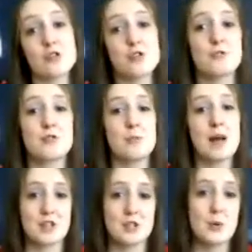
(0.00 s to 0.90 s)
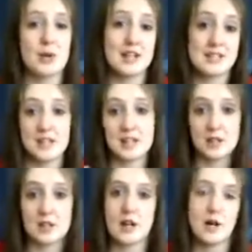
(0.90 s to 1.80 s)
R-Truth to a match, putting his like
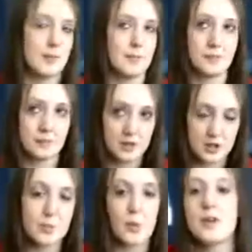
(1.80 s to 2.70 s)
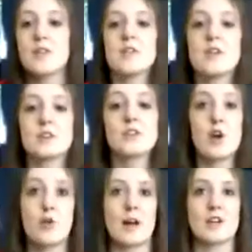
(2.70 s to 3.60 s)
spot in the
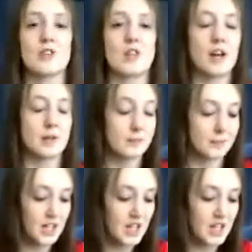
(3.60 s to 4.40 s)
title match on the line,